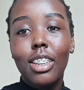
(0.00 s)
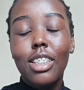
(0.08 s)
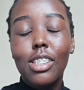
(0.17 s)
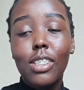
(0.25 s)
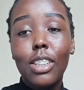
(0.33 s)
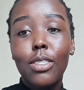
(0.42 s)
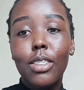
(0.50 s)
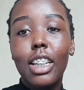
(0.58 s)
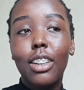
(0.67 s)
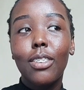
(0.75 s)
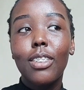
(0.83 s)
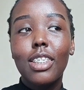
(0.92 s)
so that you
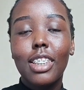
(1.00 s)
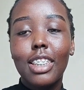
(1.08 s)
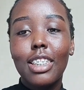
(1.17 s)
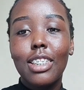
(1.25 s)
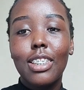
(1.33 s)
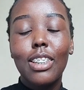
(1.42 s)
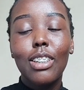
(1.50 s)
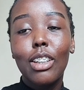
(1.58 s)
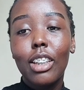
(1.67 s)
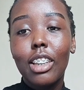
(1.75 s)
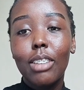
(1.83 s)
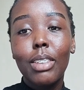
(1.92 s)
don't get,
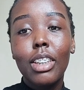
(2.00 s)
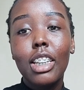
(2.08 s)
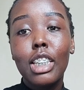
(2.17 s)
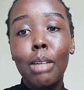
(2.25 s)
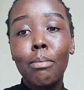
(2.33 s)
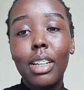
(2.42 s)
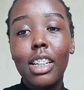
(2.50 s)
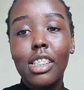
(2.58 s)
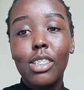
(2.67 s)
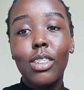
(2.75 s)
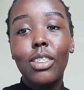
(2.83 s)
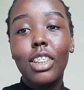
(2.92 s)
when the time ends,
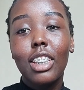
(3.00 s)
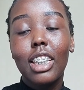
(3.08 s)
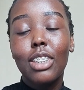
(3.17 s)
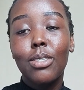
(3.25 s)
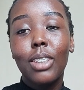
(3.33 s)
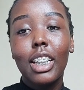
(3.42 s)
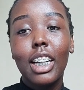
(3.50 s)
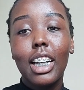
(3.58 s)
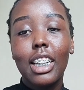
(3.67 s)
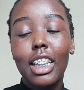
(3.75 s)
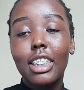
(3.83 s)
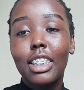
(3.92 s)
you don't get to
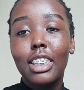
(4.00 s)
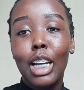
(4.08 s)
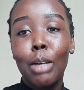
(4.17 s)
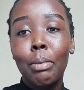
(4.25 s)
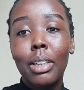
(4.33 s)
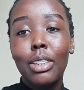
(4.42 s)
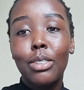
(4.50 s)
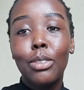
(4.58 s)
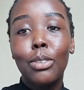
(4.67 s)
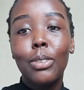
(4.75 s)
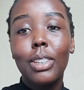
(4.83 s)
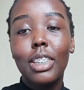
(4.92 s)
rush it up and do
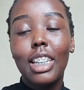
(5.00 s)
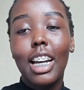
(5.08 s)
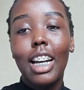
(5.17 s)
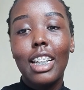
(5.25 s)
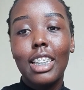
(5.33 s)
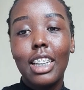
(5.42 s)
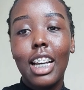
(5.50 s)
it in a hurry,